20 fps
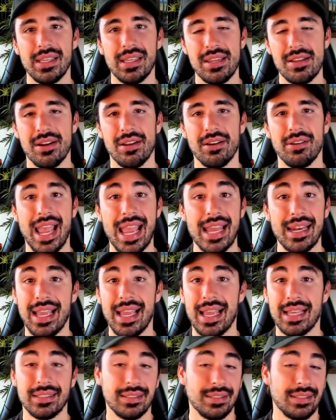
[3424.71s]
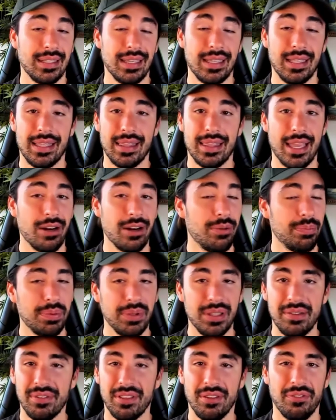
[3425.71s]
you know, and it has, eh, they don't
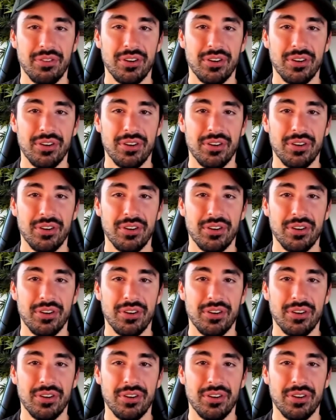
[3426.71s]
believe in the